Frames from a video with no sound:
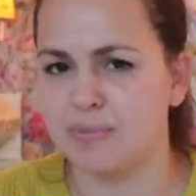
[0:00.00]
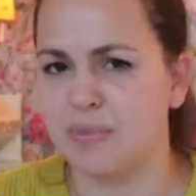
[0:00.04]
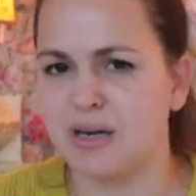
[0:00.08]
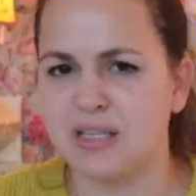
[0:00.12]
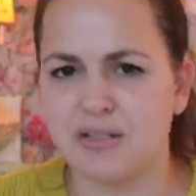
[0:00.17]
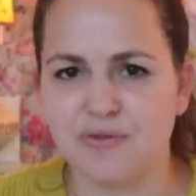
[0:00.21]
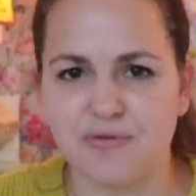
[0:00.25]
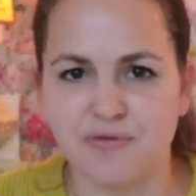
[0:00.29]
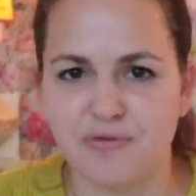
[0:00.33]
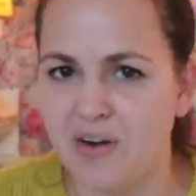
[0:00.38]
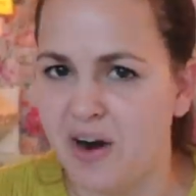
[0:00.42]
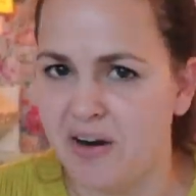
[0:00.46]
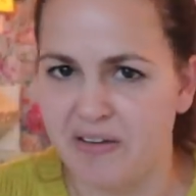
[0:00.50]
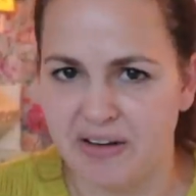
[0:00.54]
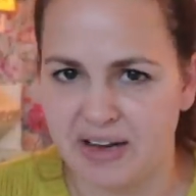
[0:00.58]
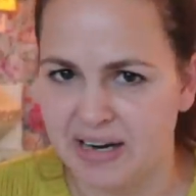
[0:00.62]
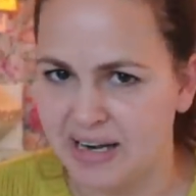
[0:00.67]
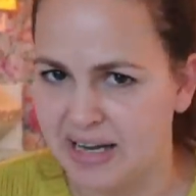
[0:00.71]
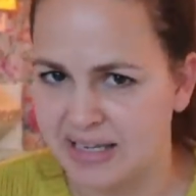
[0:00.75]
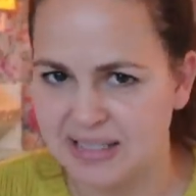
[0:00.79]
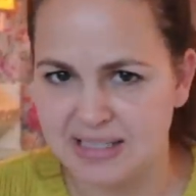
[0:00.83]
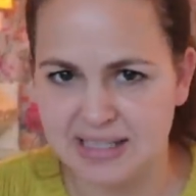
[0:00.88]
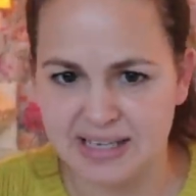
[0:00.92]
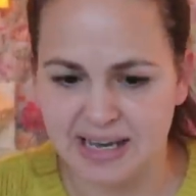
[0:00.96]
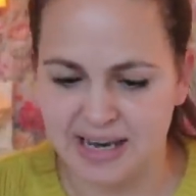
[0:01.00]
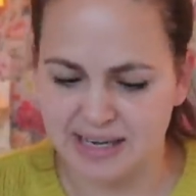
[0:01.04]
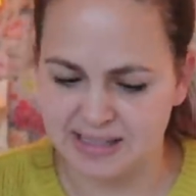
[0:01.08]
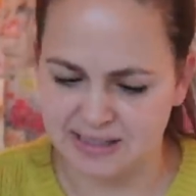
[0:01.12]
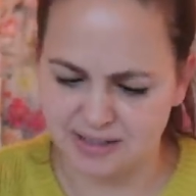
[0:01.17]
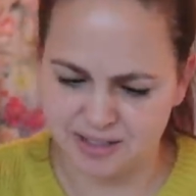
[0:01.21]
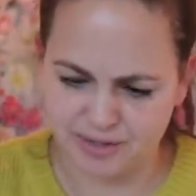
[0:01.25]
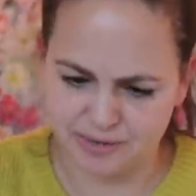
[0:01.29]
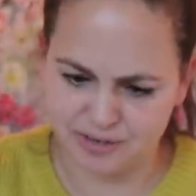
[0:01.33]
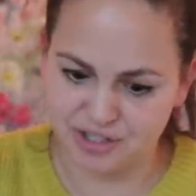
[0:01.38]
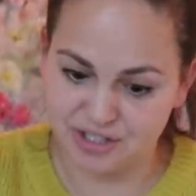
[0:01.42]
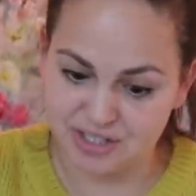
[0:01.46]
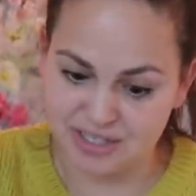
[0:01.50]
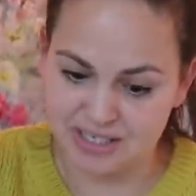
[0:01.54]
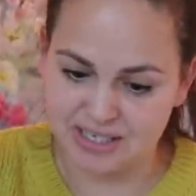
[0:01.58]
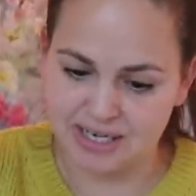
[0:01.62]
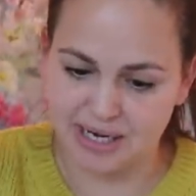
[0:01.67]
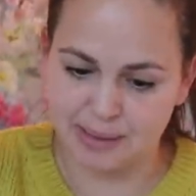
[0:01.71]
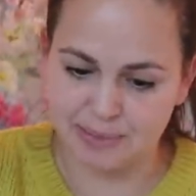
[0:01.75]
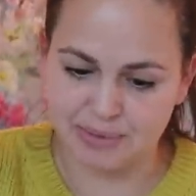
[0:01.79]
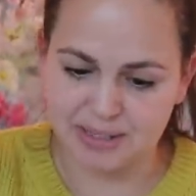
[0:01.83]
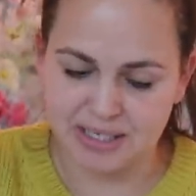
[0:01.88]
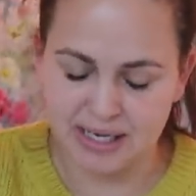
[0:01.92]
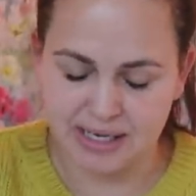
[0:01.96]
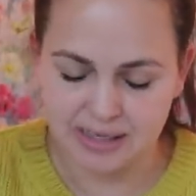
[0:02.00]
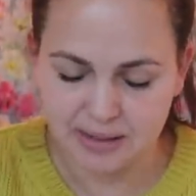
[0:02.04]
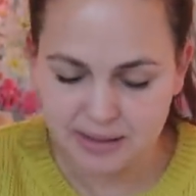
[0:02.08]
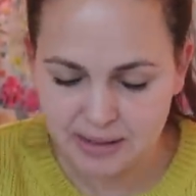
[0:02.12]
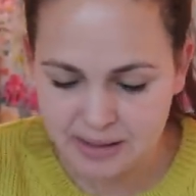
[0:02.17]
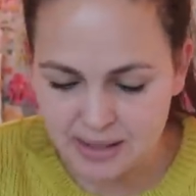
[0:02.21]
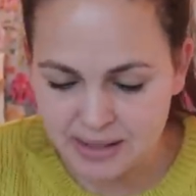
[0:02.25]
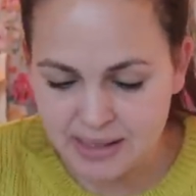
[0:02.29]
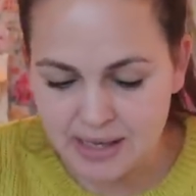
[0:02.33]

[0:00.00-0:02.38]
Mine's very elasticated, so it just slips in.